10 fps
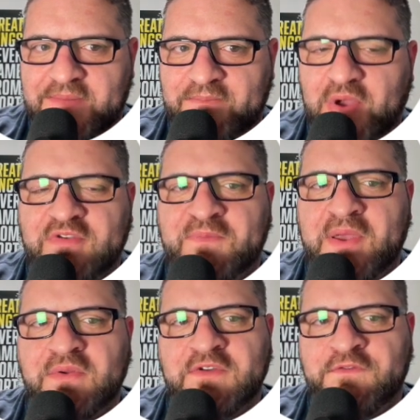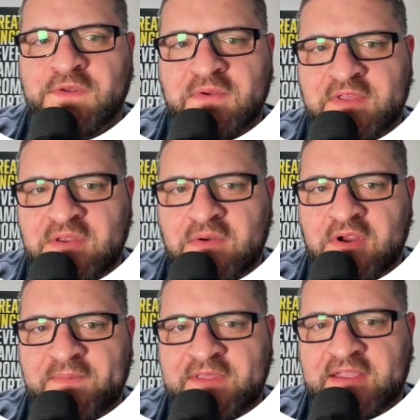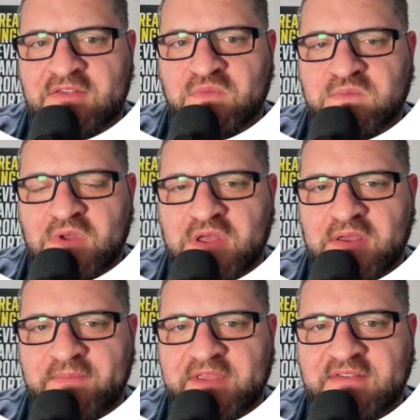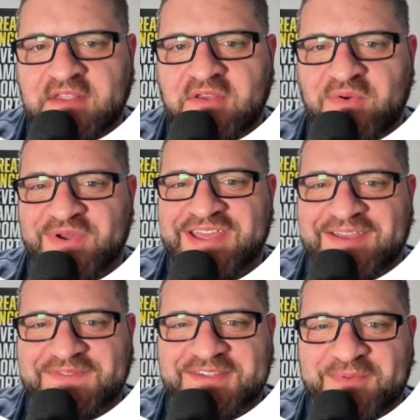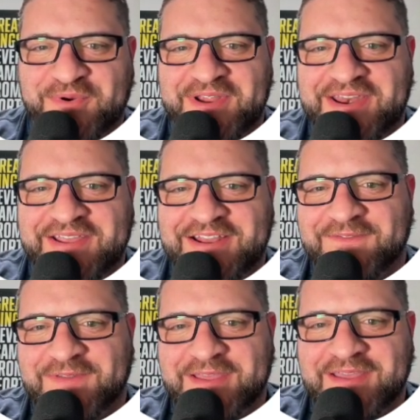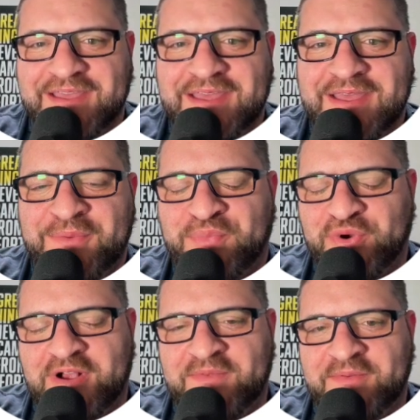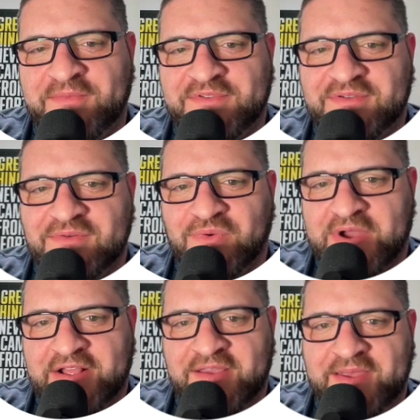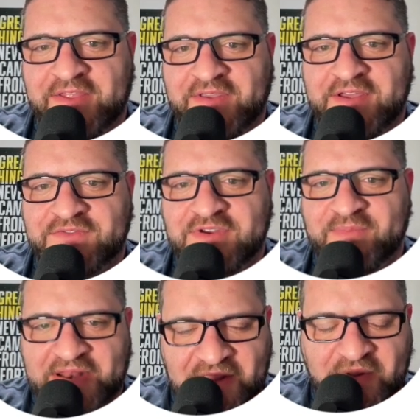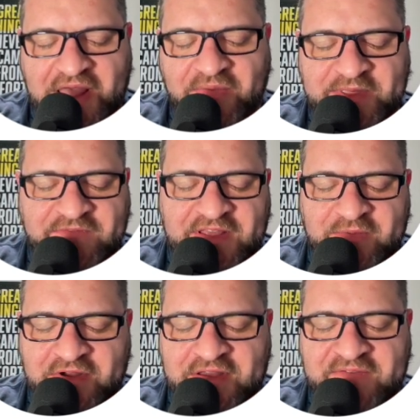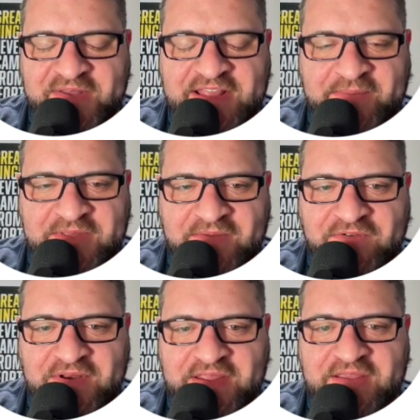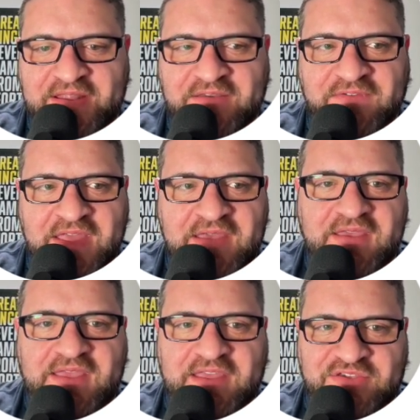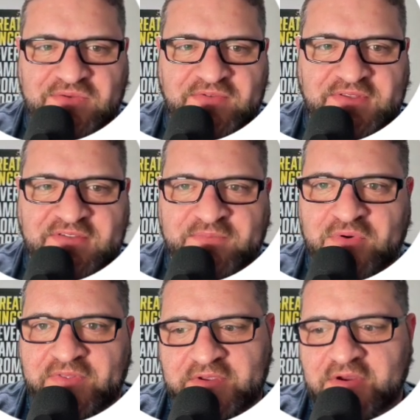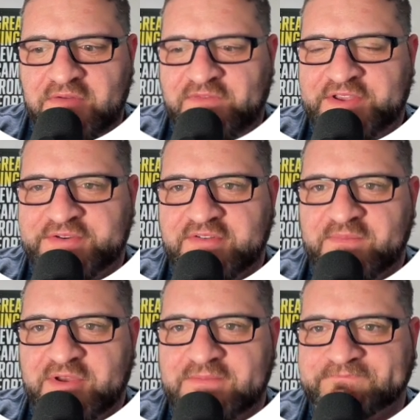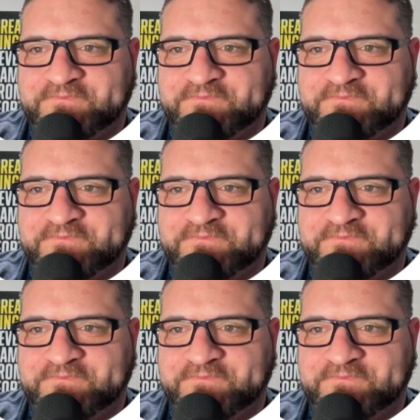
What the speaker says: postpone a few of the newer updates because I don't want to have to support any kind of like problems while I'm out of the country. But I'll be available. I'll have my laptop for any kind of issues to support the current features. But